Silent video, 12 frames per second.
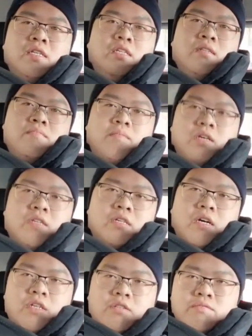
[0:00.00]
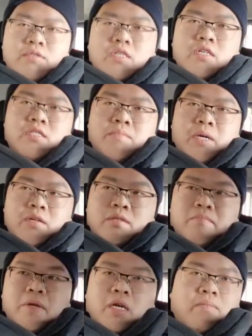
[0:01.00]
But I don't think it's about the
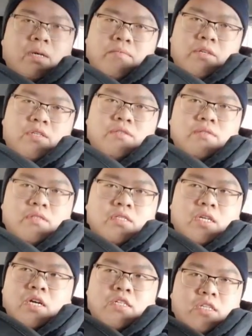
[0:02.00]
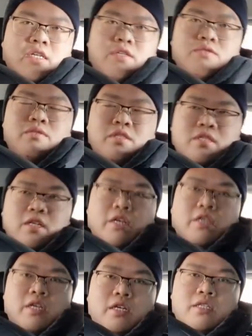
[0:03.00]
big population. The other countries like
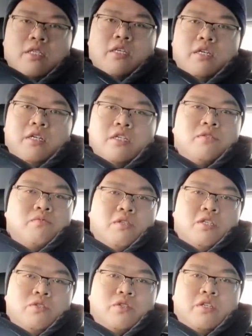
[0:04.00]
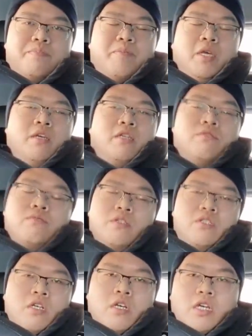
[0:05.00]
India,
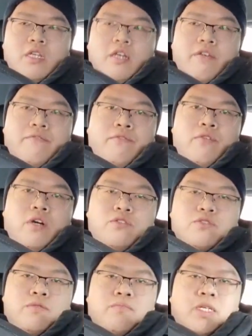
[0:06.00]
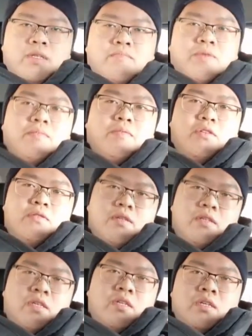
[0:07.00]
Indonesia got like 400 million people,
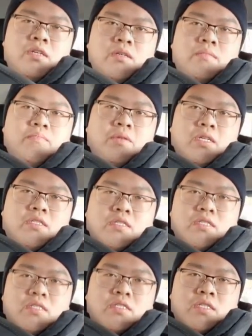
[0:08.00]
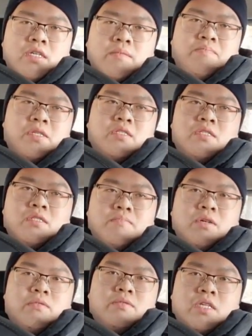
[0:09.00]
but their business
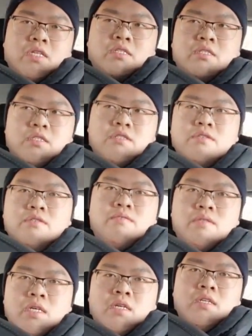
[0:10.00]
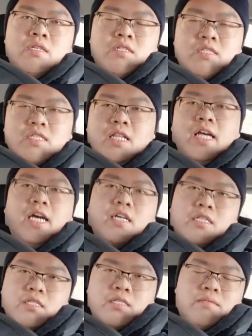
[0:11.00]
models are still
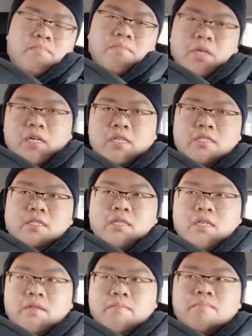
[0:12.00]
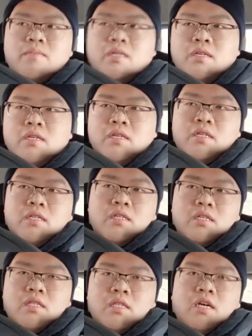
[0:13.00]
slacked by the
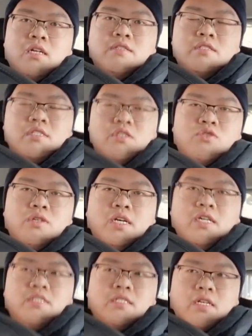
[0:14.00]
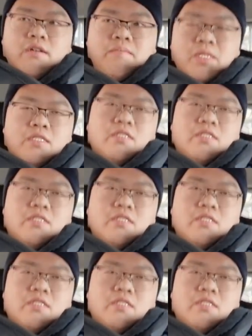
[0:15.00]
non-centralized government.